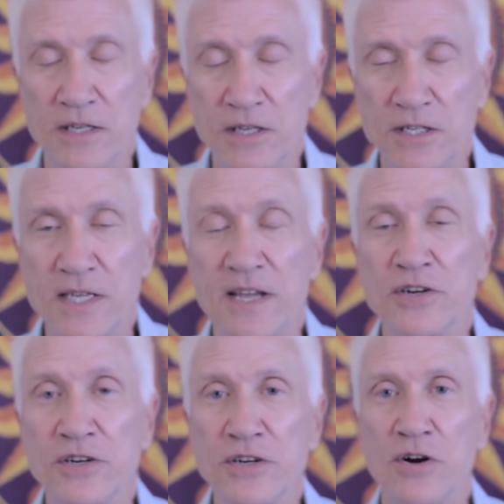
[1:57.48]

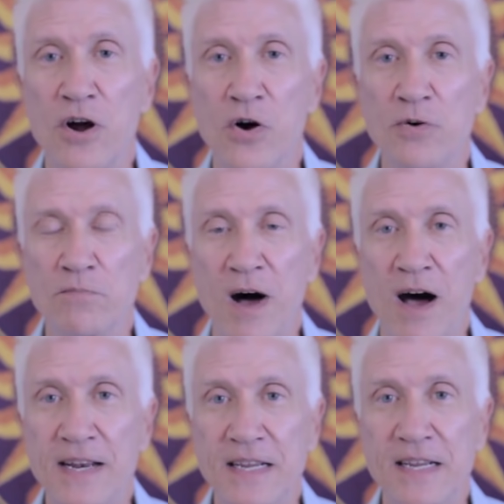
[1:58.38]
center your own
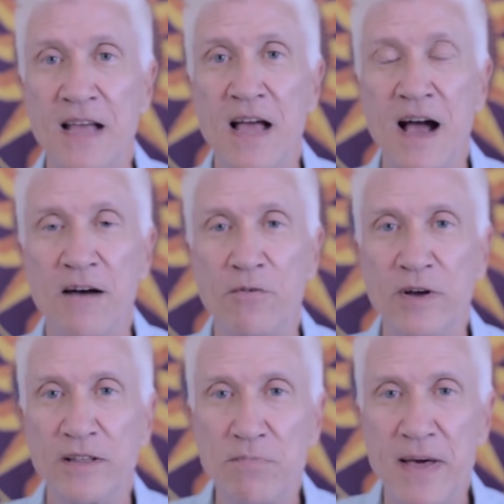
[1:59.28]
body
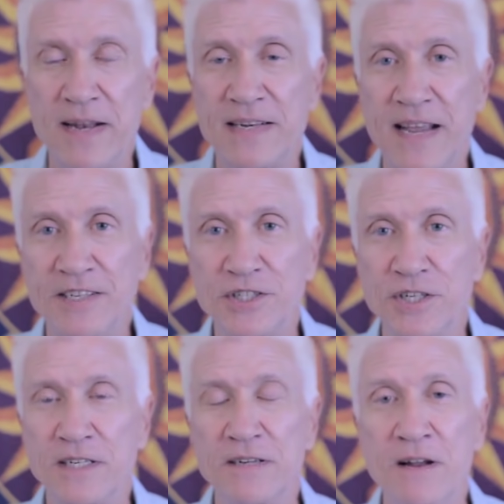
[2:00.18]
with
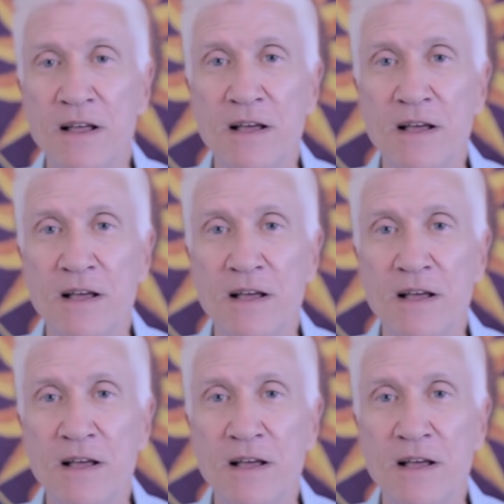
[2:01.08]
meditation